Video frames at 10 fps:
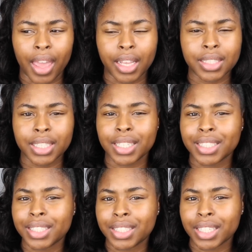
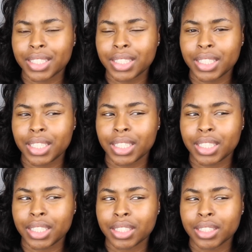18,
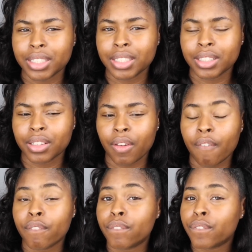16,
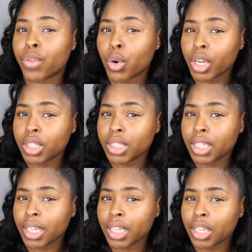
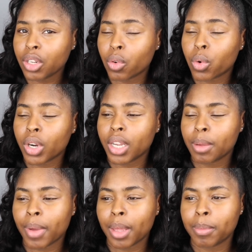14, or
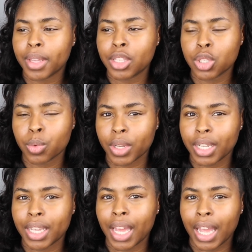it may be
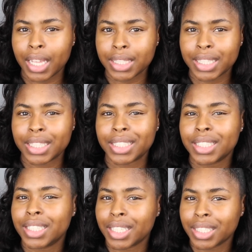2018,
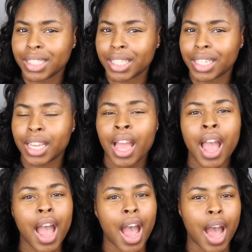16.
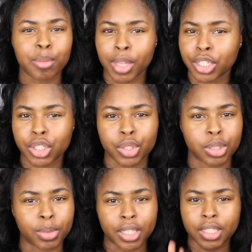I'm not
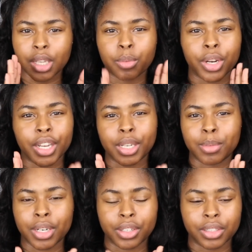sure, but it's somewhere in the middle